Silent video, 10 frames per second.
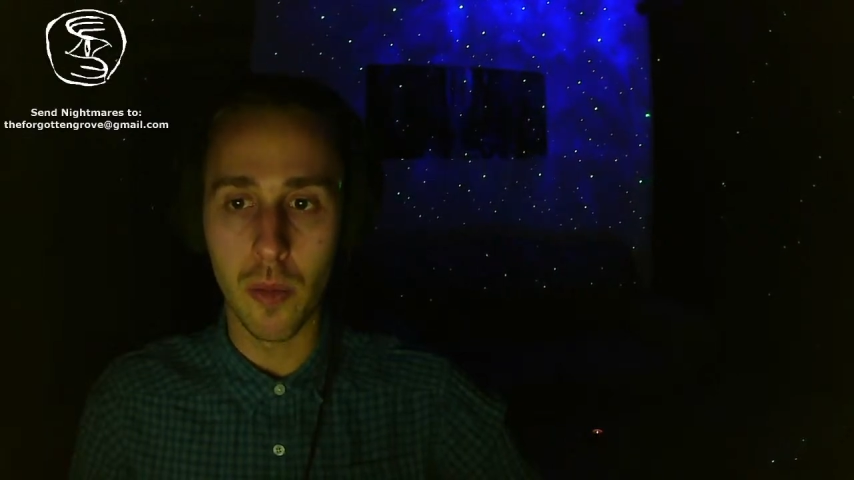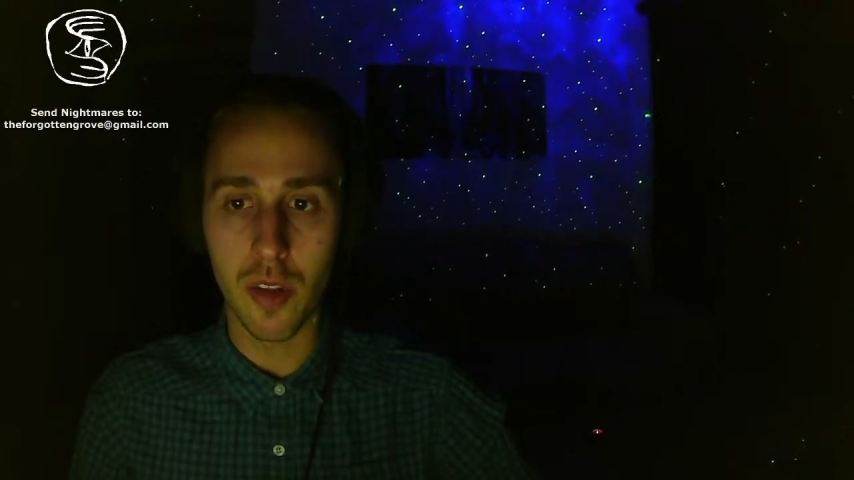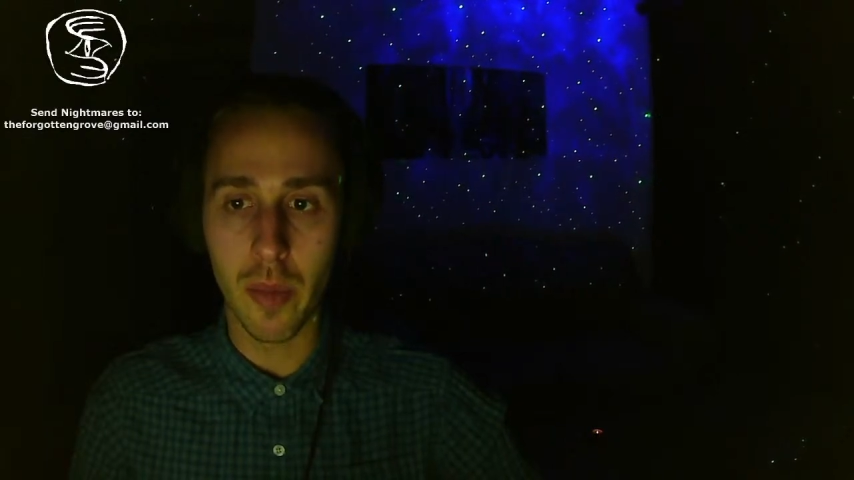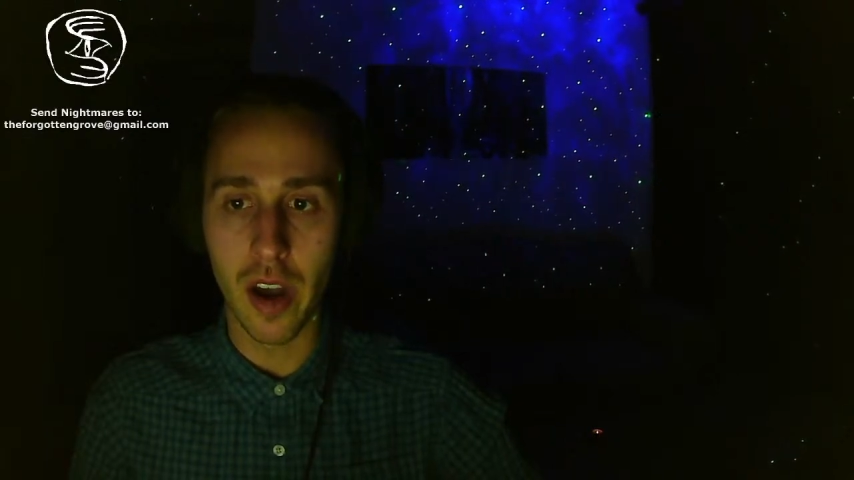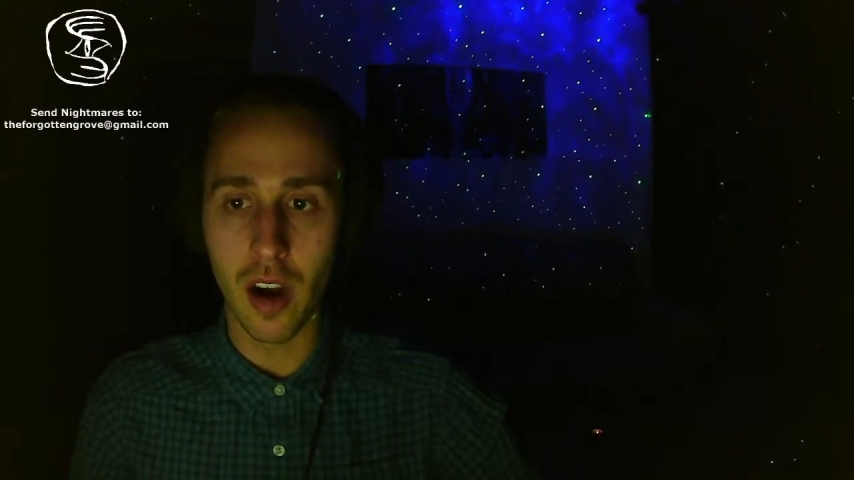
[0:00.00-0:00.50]

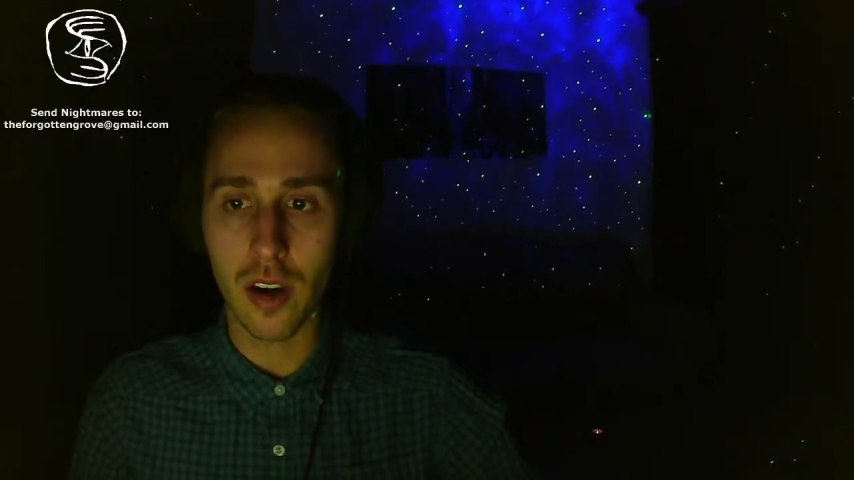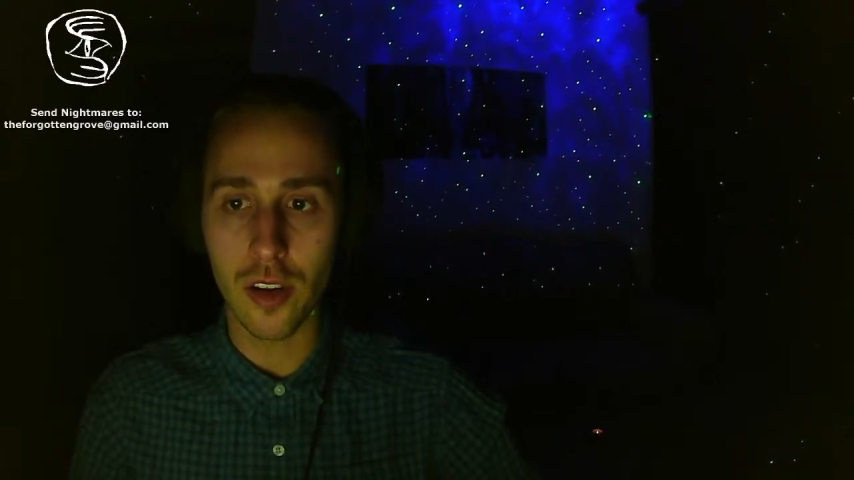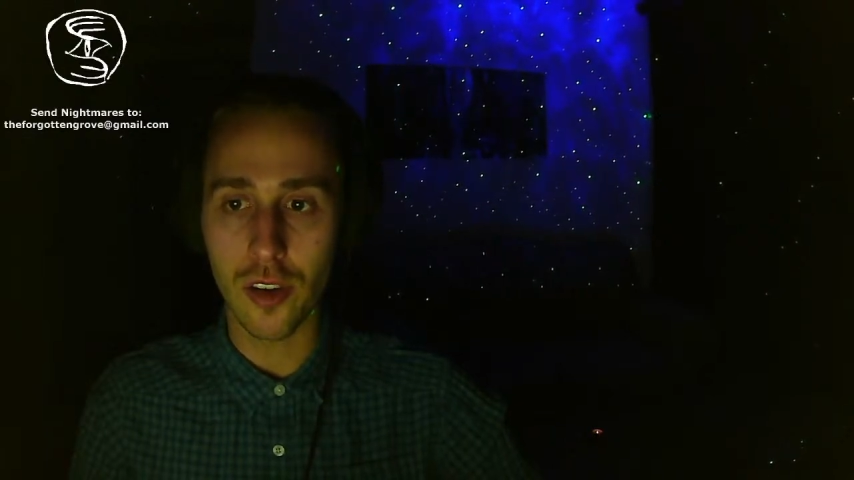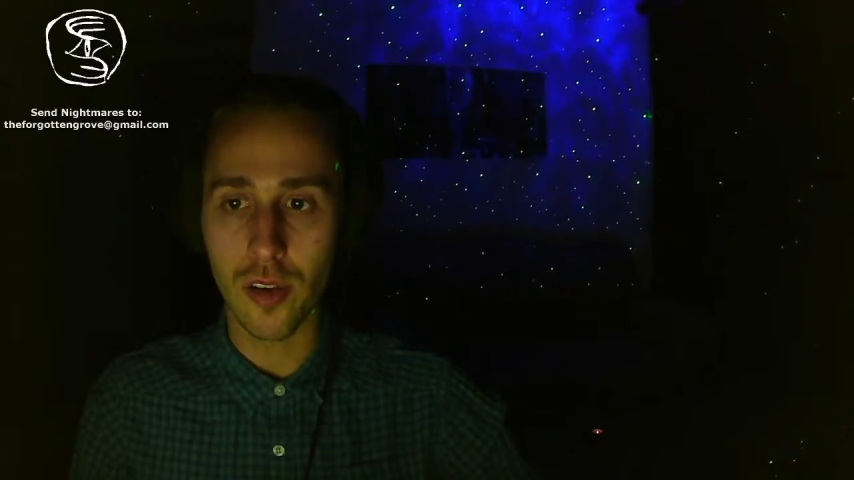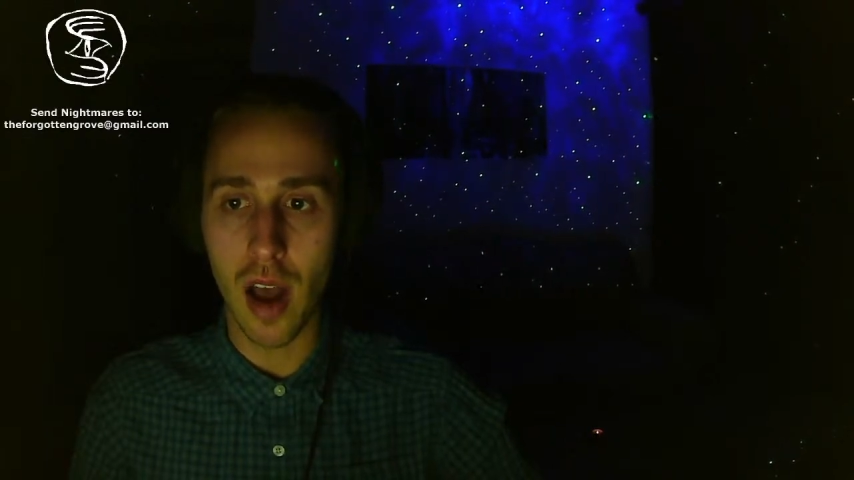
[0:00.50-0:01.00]
with my Uncle
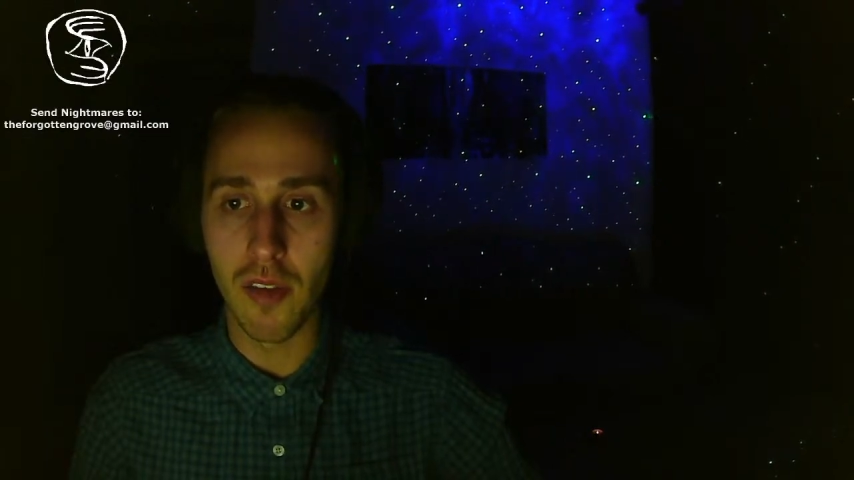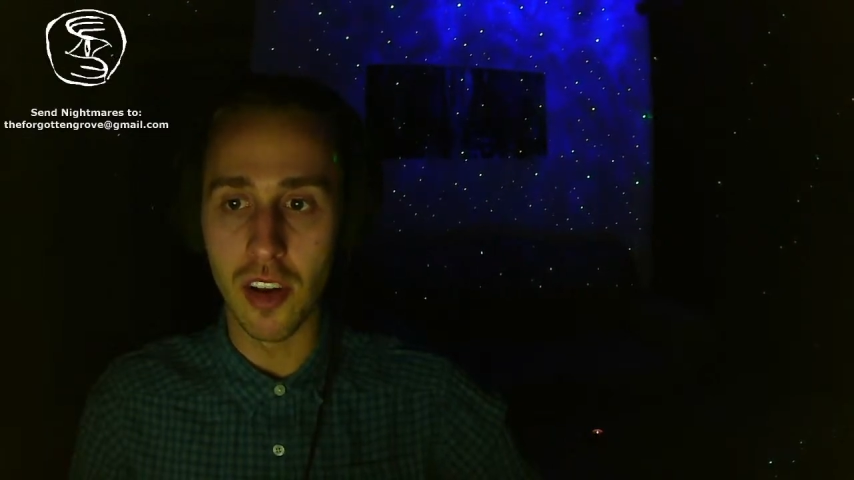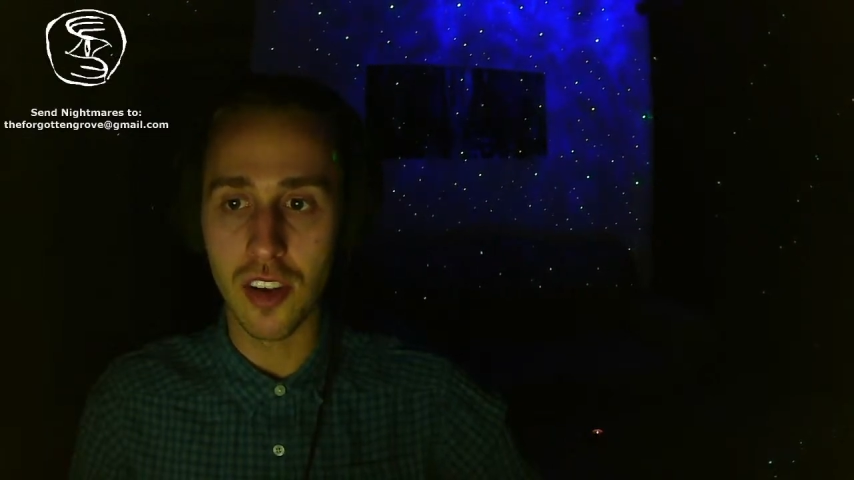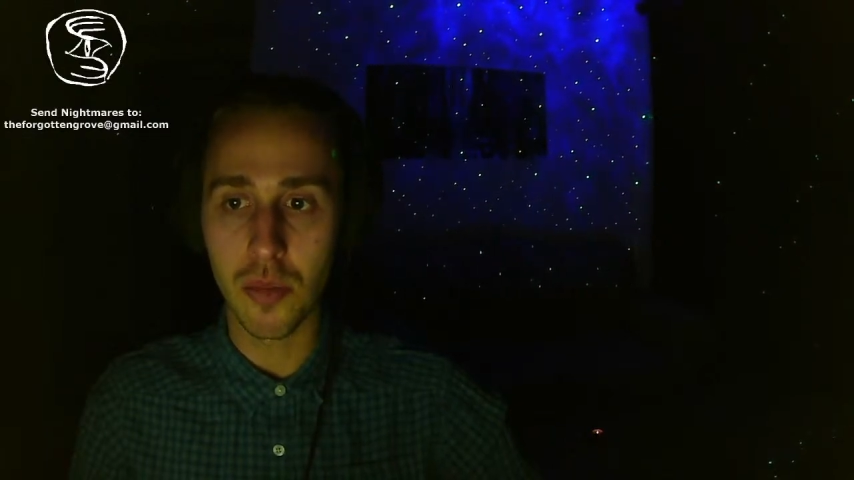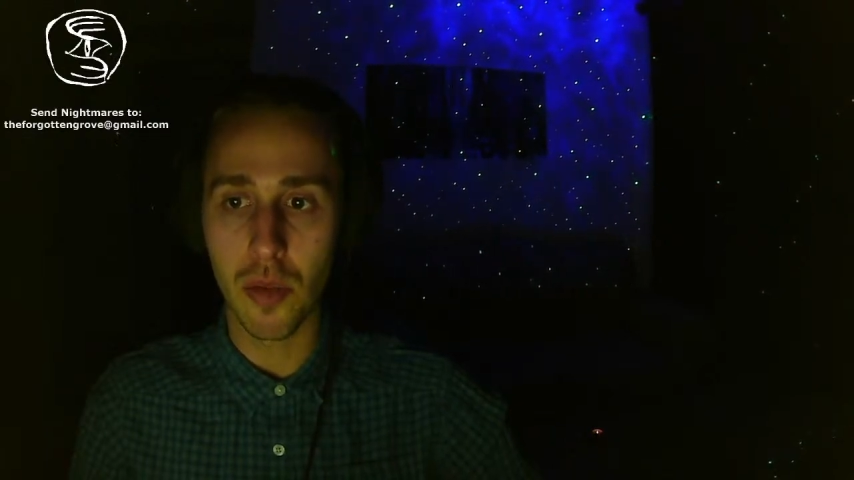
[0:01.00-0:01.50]

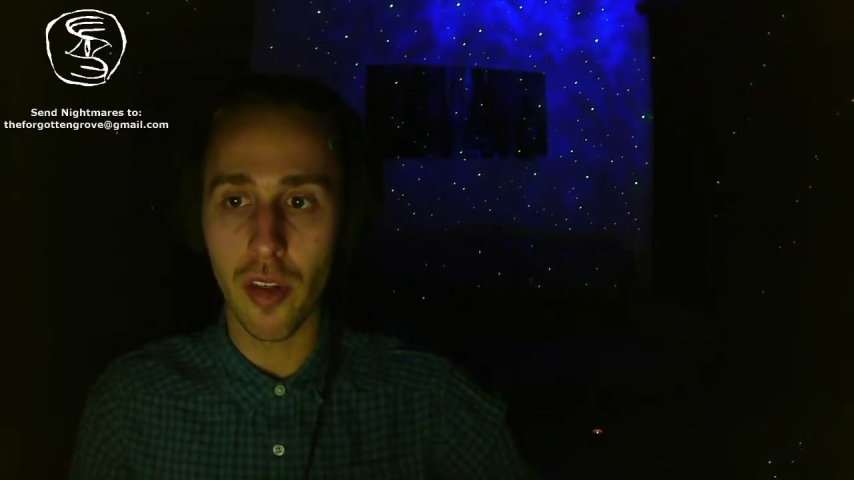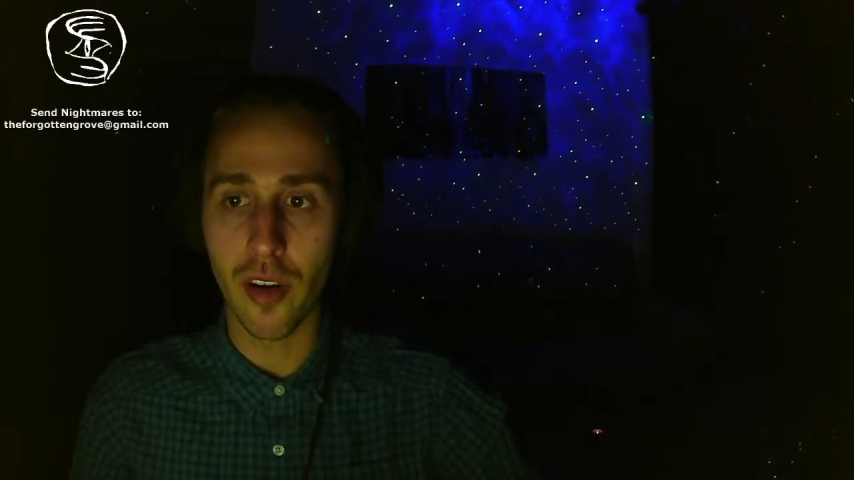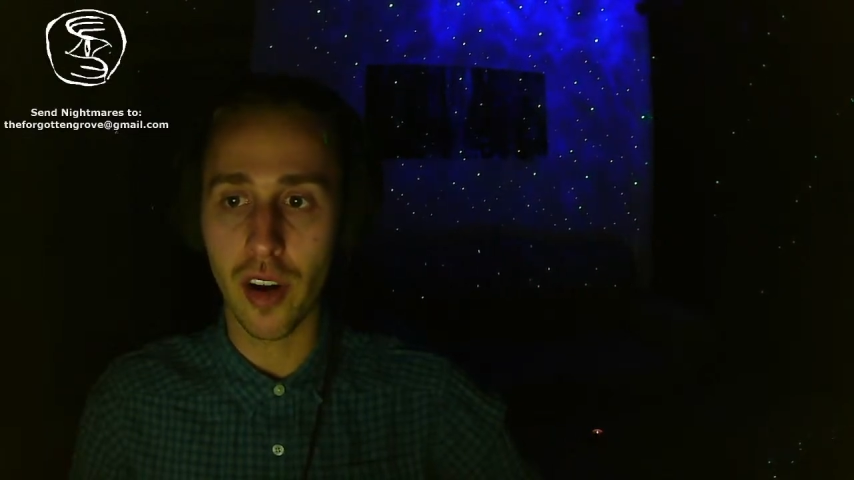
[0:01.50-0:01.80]
Travis, Brother